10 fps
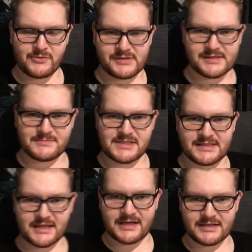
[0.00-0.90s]
once I'm
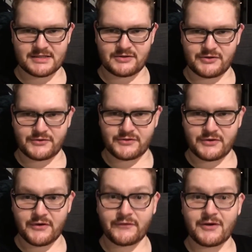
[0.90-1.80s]
disconnected
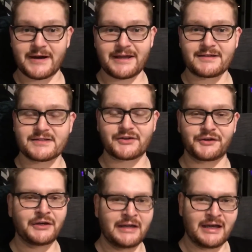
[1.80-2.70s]
on Friday.
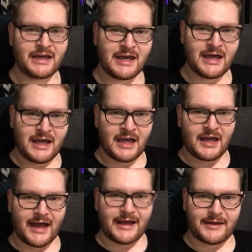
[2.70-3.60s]
So,
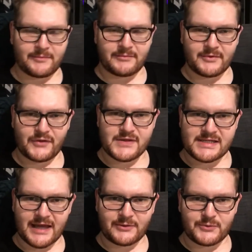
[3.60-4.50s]
on the
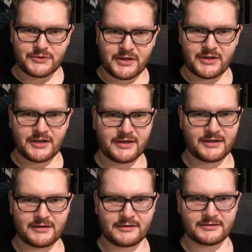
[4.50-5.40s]
downward
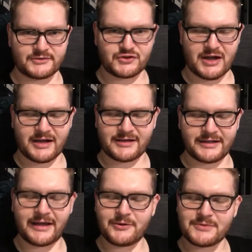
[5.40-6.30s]
track
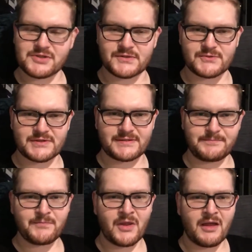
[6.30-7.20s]
now, which is awesome.